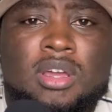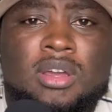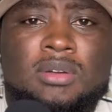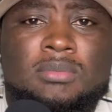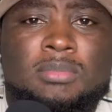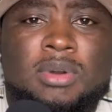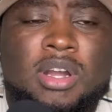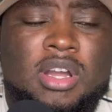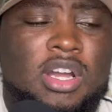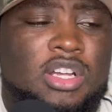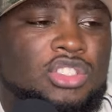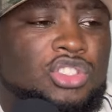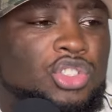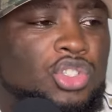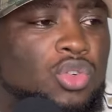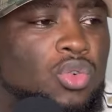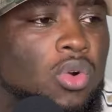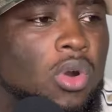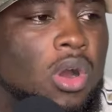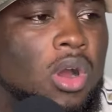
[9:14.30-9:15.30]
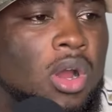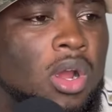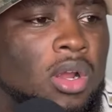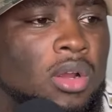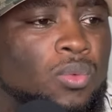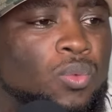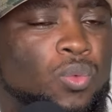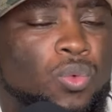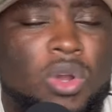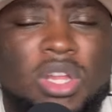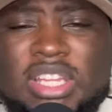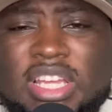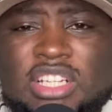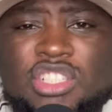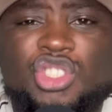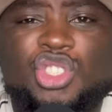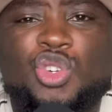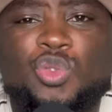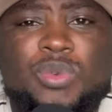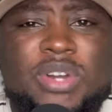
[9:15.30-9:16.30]
because you are willing
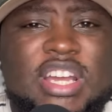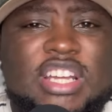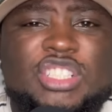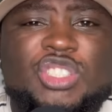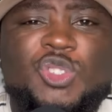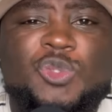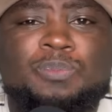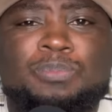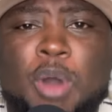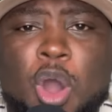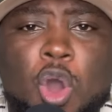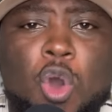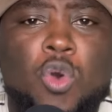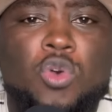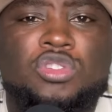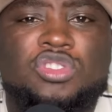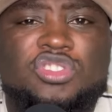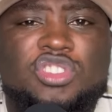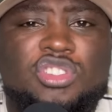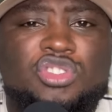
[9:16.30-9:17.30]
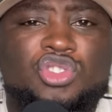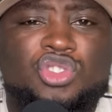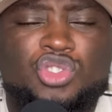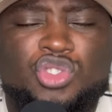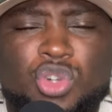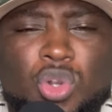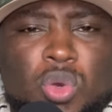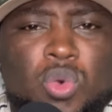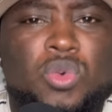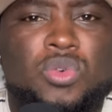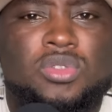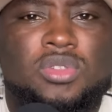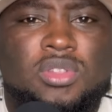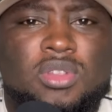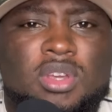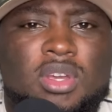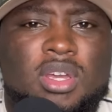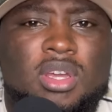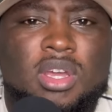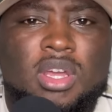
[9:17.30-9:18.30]
to expose the truth.
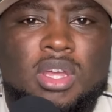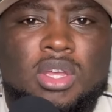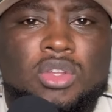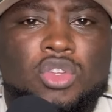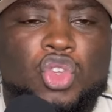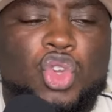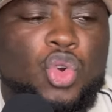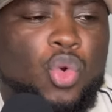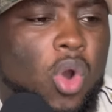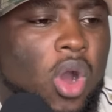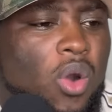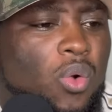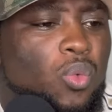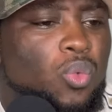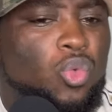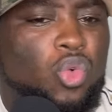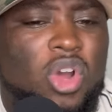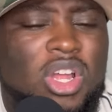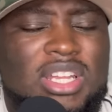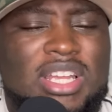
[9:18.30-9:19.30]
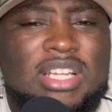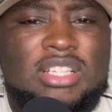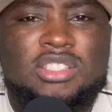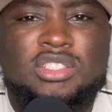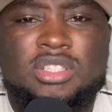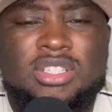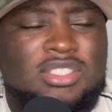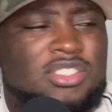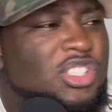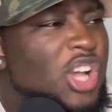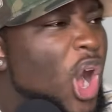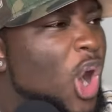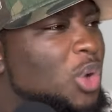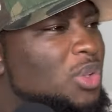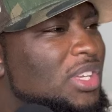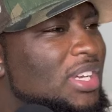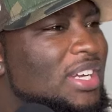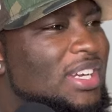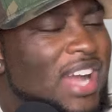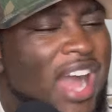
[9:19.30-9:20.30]
You are willing to talk
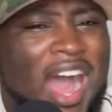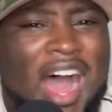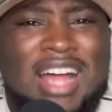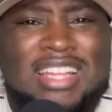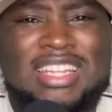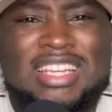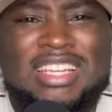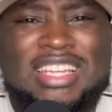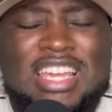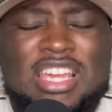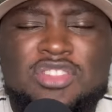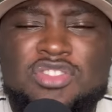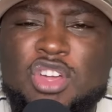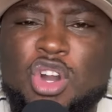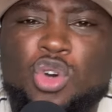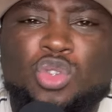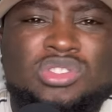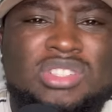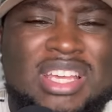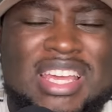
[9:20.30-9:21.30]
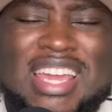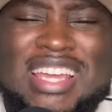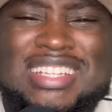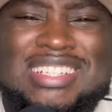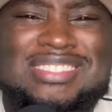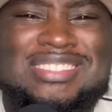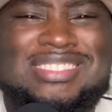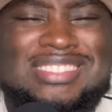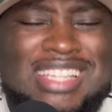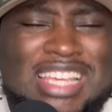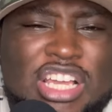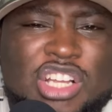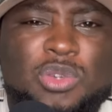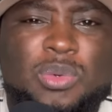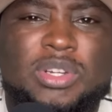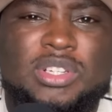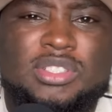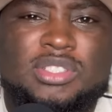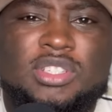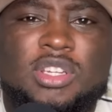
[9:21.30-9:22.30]
to God to get those hidden
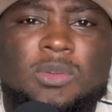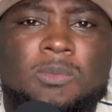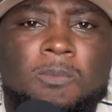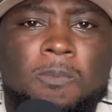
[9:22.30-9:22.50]
secrets.